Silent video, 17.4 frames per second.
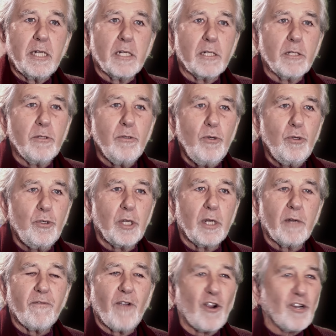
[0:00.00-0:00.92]
an
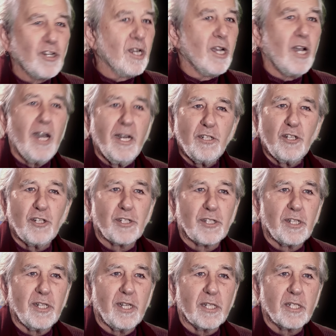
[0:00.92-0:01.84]
illusion of our
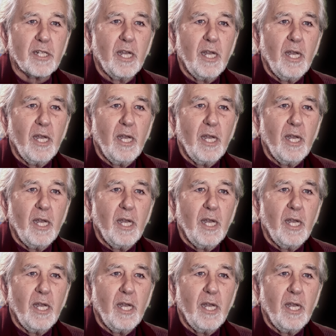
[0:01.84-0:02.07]
consciousness,